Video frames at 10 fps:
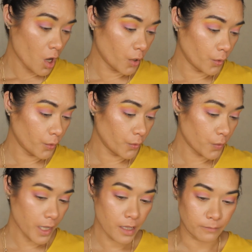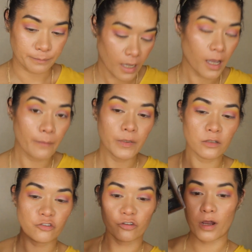Okay, I'm
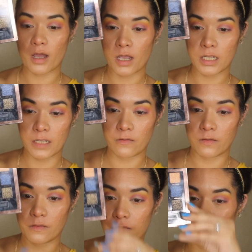gonna try in the